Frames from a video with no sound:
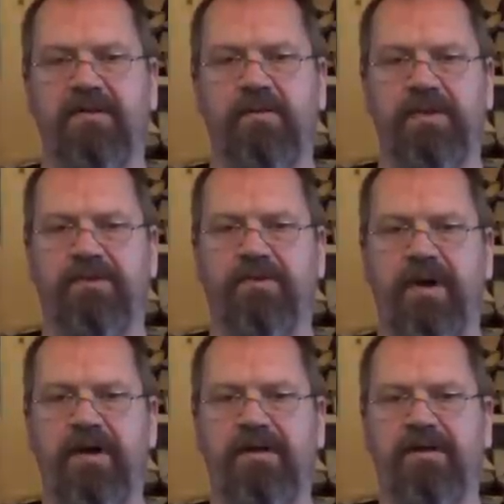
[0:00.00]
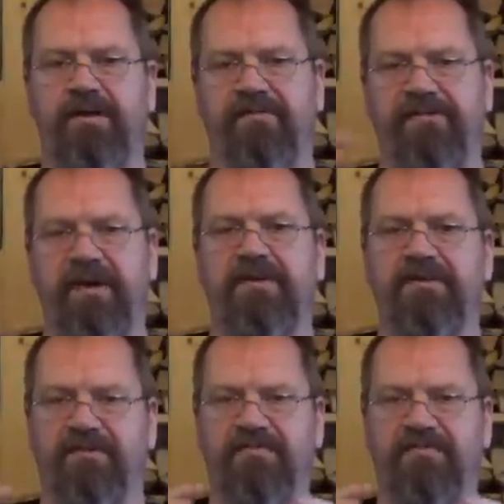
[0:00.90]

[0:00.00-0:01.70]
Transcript: with creating an effect on